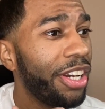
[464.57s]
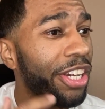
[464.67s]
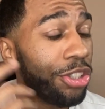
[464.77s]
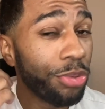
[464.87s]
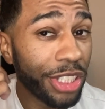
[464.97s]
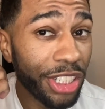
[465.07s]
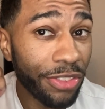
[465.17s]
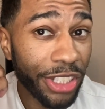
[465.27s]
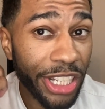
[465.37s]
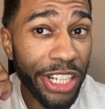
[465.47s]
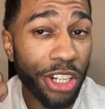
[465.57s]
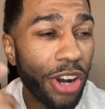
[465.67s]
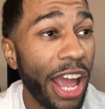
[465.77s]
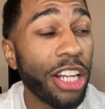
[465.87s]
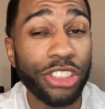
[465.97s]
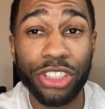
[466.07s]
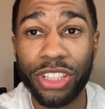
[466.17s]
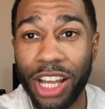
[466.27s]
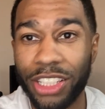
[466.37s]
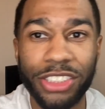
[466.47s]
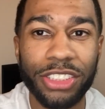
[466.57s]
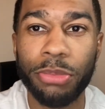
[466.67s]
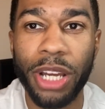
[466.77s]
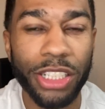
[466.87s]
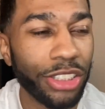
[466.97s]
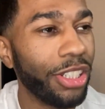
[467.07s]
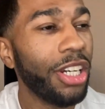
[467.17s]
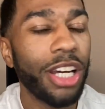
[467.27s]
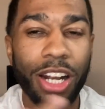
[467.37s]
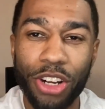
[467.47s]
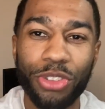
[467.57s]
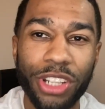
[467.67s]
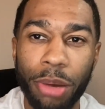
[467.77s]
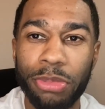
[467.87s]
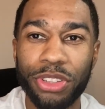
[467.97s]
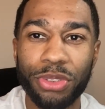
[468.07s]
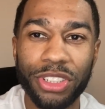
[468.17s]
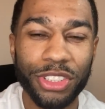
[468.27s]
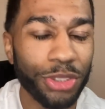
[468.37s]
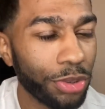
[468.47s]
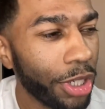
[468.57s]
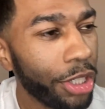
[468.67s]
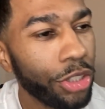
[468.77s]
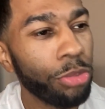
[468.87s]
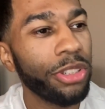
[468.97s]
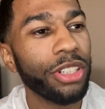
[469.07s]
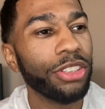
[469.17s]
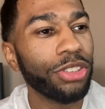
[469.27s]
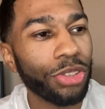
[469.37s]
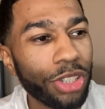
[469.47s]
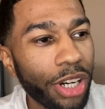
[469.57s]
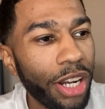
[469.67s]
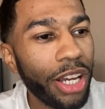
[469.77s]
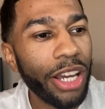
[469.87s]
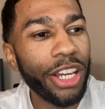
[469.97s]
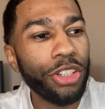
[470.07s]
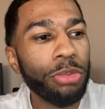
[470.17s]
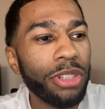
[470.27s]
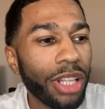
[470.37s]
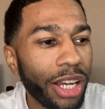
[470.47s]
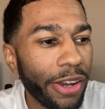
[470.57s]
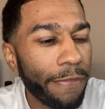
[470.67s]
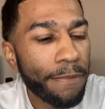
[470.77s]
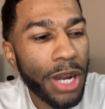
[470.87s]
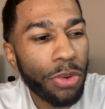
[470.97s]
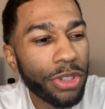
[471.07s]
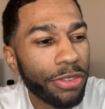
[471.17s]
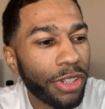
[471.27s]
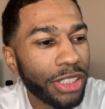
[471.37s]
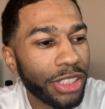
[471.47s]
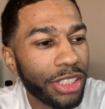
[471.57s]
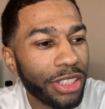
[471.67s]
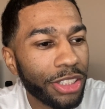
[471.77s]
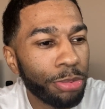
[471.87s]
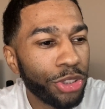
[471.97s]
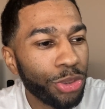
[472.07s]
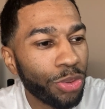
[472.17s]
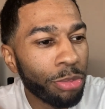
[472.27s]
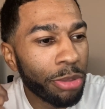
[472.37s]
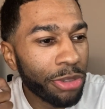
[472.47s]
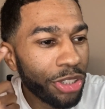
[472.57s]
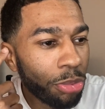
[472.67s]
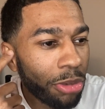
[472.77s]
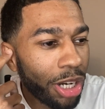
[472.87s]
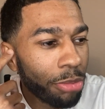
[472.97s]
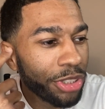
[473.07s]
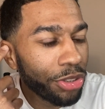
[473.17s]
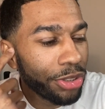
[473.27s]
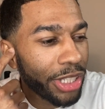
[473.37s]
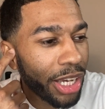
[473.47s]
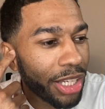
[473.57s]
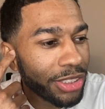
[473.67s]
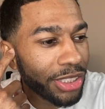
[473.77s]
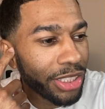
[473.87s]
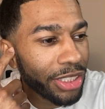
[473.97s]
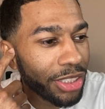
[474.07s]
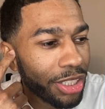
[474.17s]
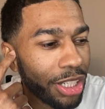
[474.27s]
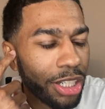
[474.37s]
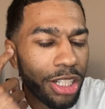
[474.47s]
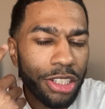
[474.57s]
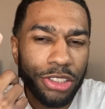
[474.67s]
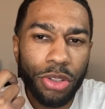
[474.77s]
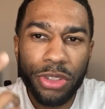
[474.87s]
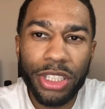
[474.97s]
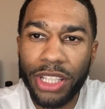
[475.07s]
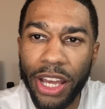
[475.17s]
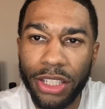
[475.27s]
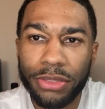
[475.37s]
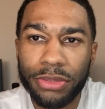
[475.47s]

and you can even hear as you're like just imagine and i know y'all been through this too you be in the store and you be like, I wonder if I should get this. But you remember your mom and your dad saying, don't get that.